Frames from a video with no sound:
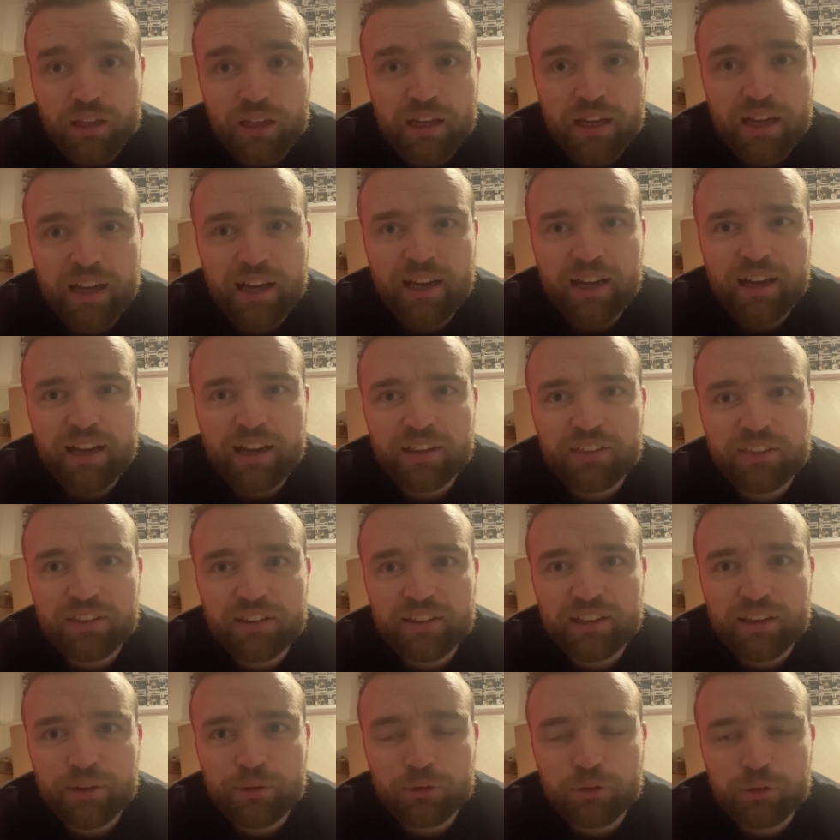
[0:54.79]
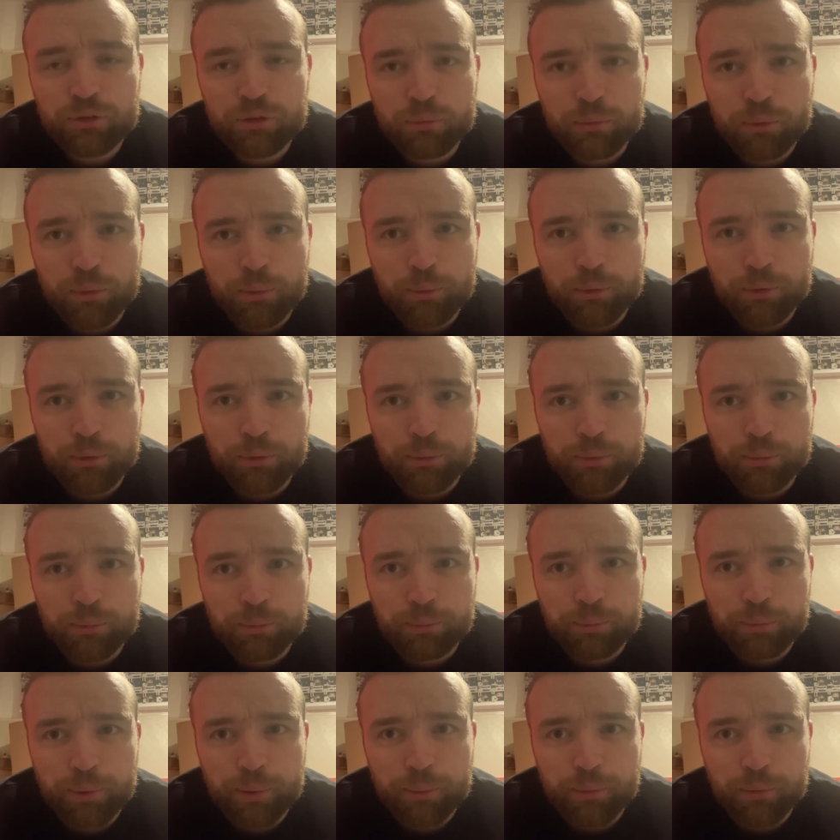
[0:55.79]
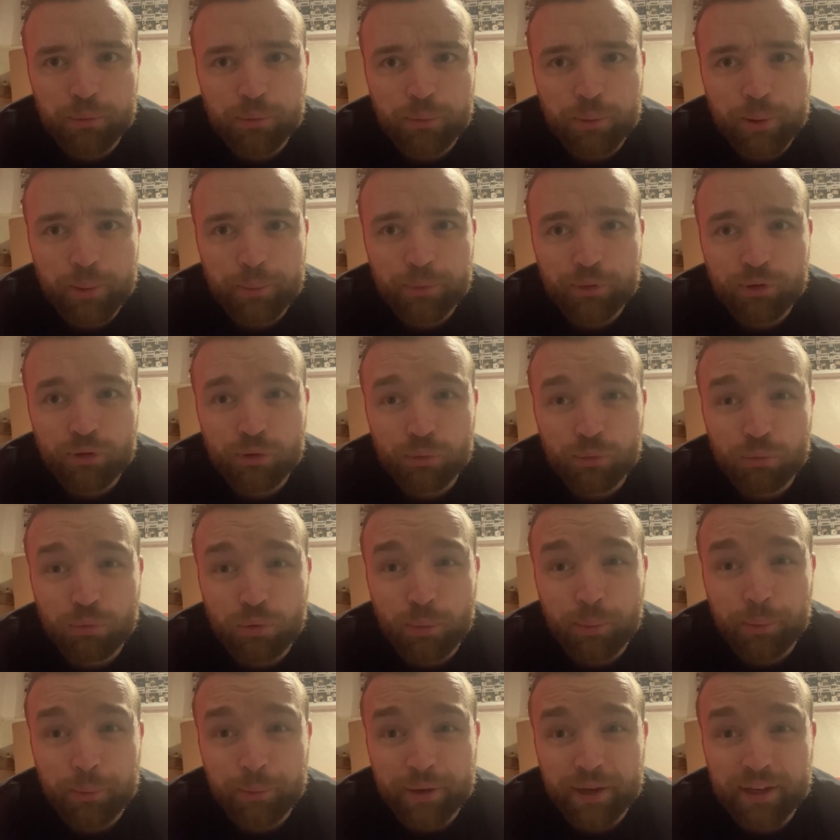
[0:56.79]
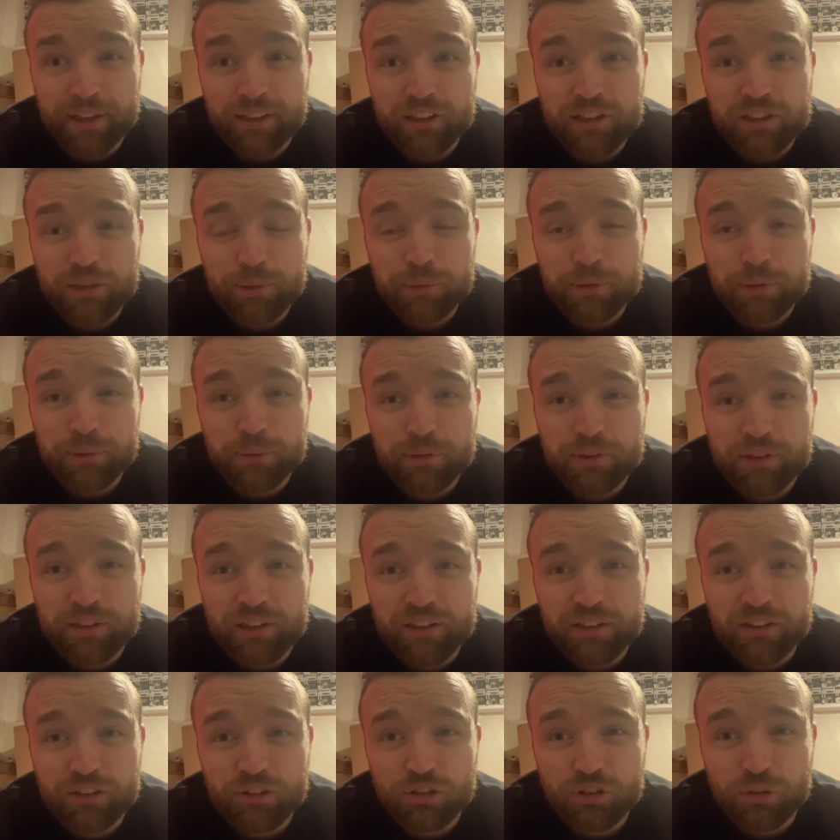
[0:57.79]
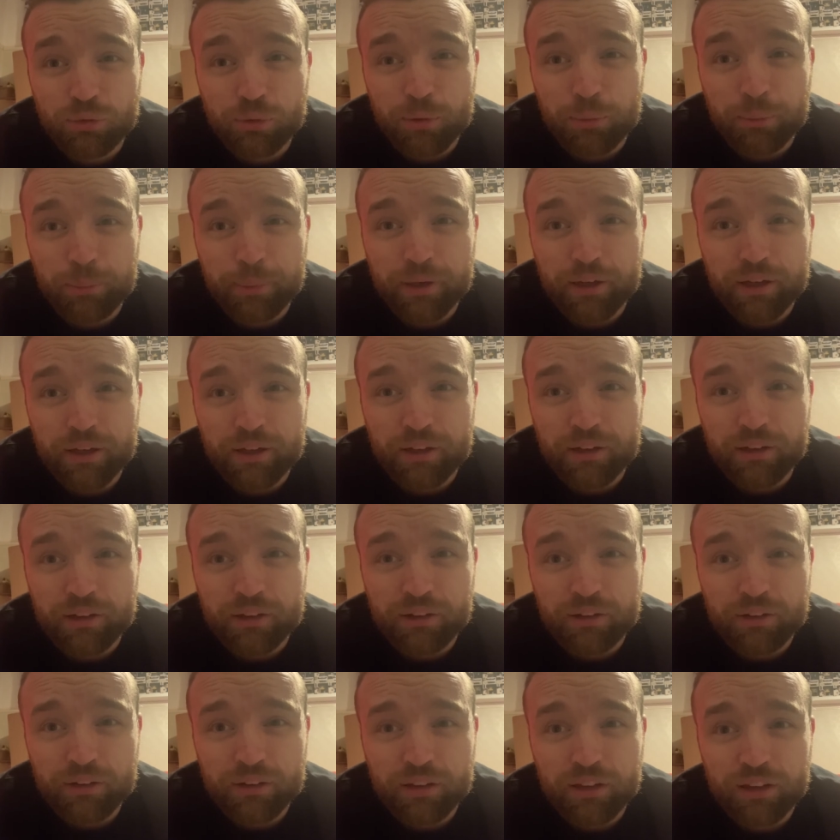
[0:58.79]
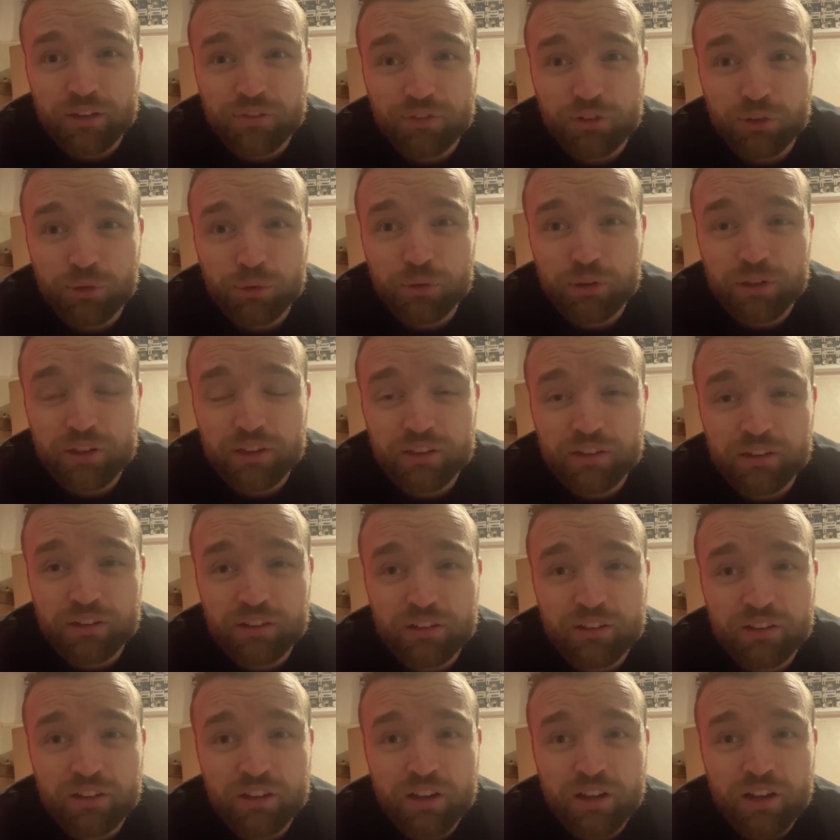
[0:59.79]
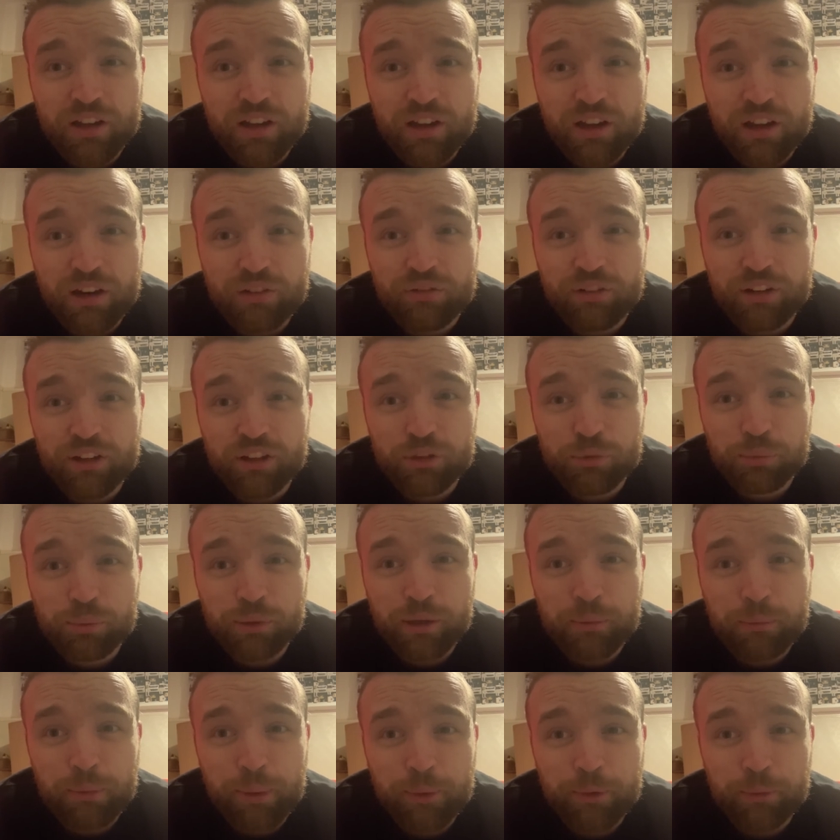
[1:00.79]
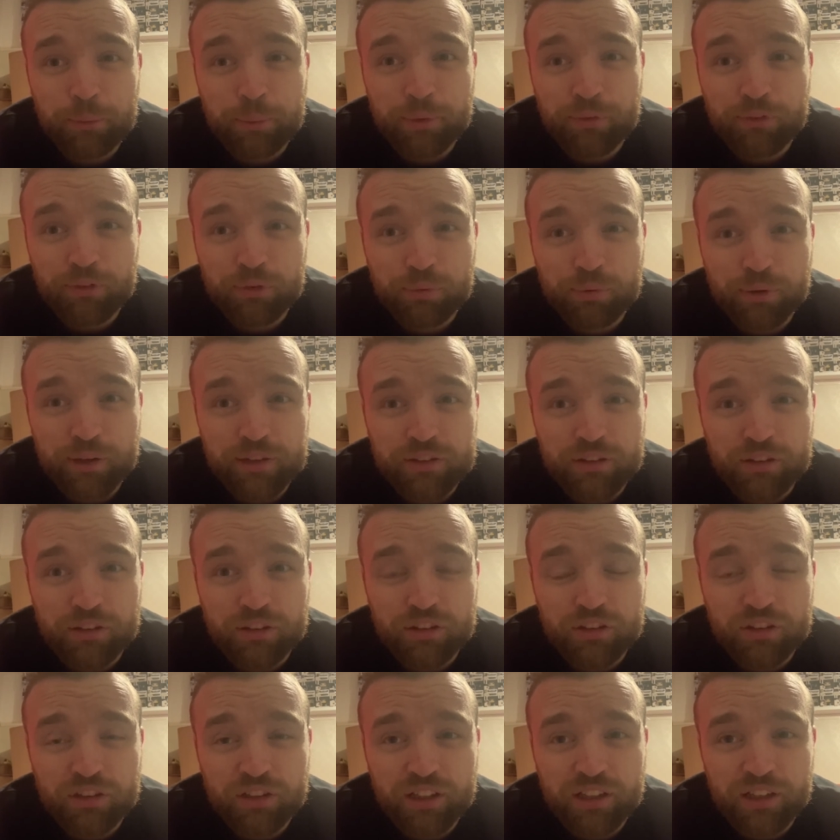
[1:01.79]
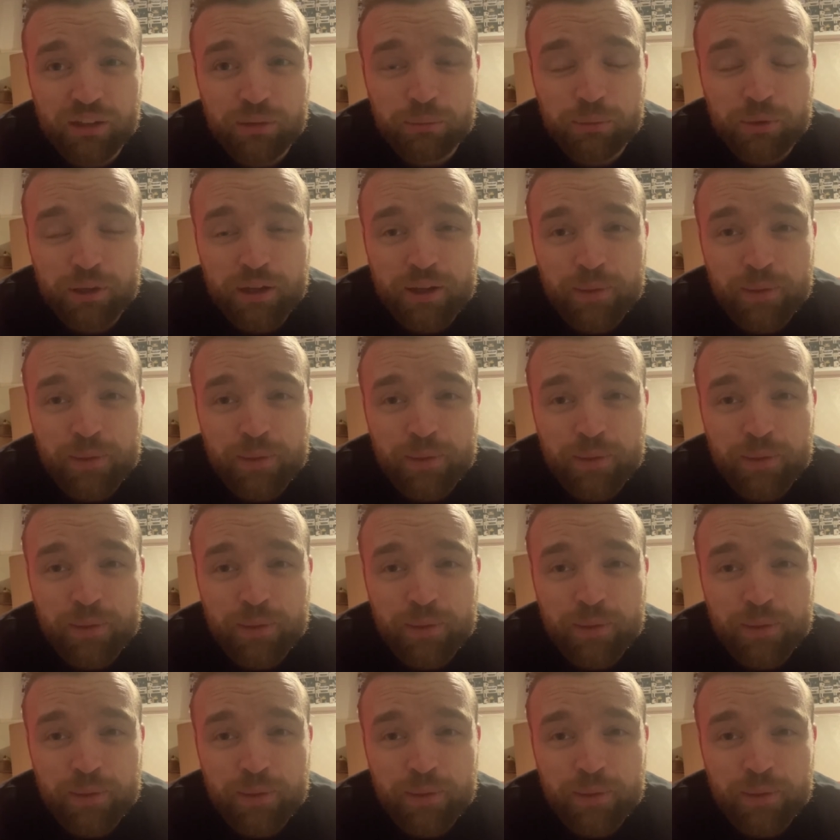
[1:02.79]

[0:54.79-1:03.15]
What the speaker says: I think that was someone people maybe thought would probably be in the championship this season. Someone been the last few seasons, a race winner, maybe it was a bit of a surprise not to see him.